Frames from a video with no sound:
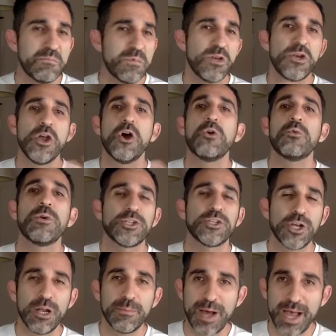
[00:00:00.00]
No rush
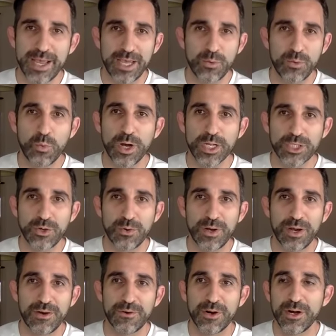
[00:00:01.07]
on my end
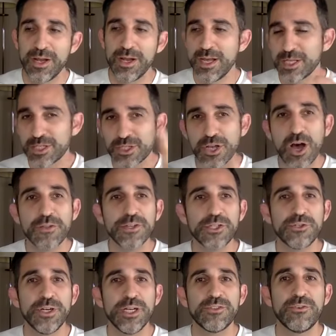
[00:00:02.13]
whatsoever. Saw this
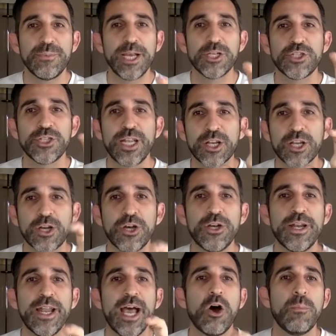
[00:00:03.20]
transformation and
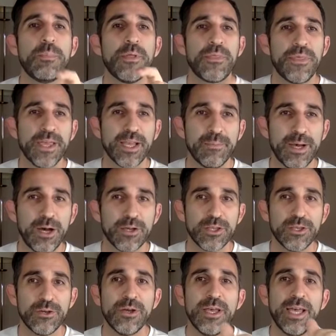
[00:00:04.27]
couldn't help but think about
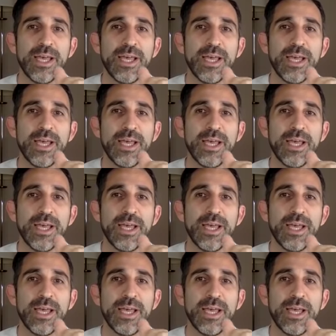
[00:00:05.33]
you.